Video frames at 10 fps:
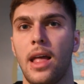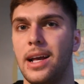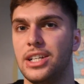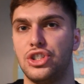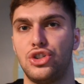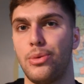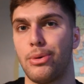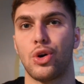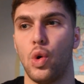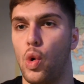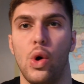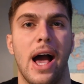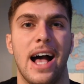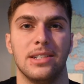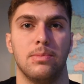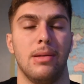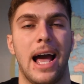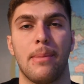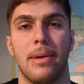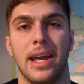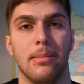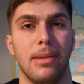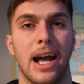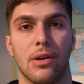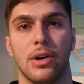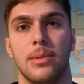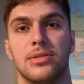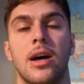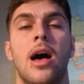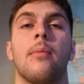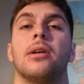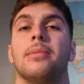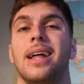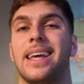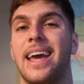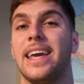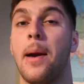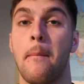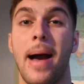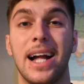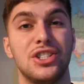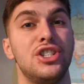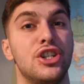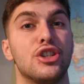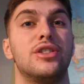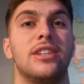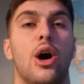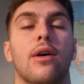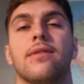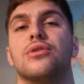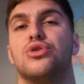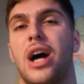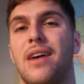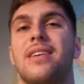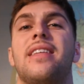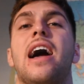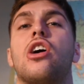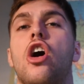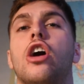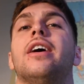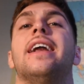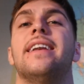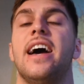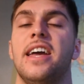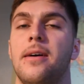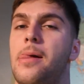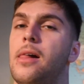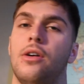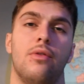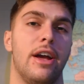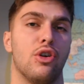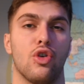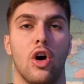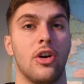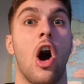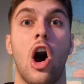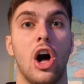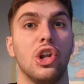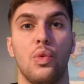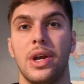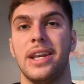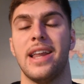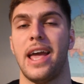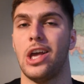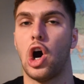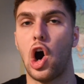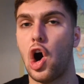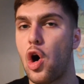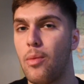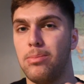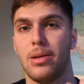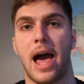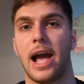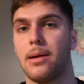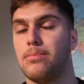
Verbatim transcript: is super cool. It has black paint and black rims. I'm going to be like, hey, imagine yourself driving that car at night, right? Or on a Halloween night, all black,